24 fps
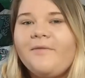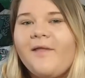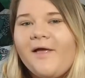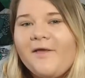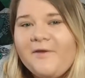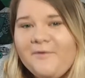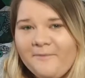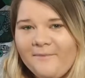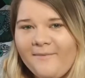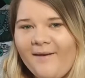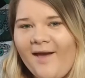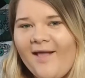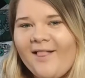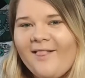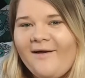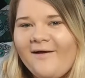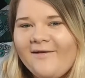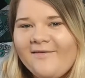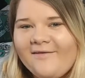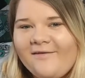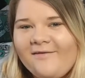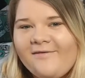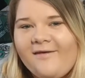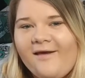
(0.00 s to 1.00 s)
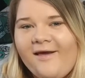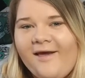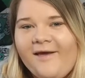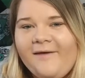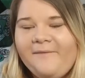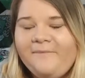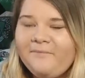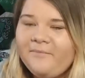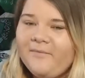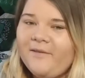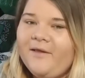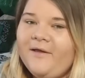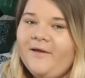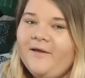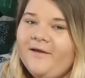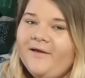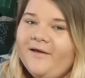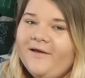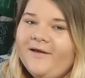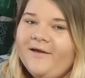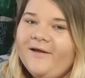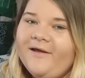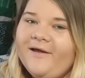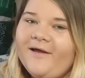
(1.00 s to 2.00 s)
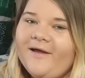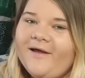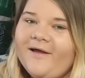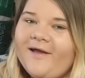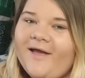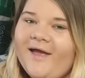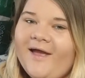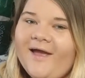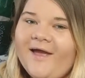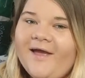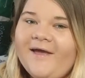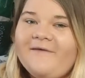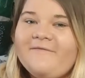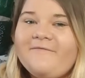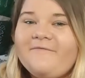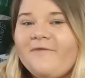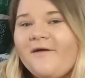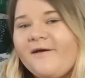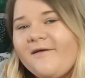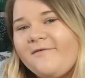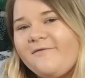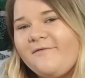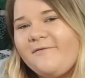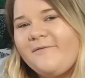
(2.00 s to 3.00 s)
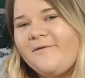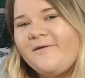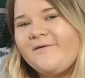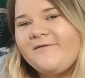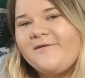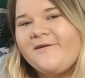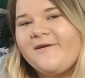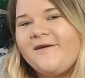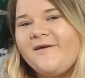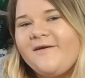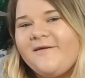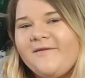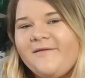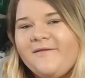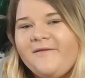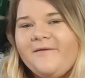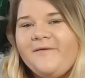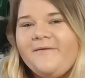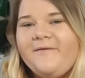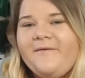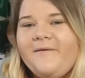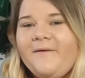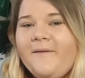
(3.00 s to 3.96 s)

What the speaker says: that you may like to see. Okay, thanks for watching.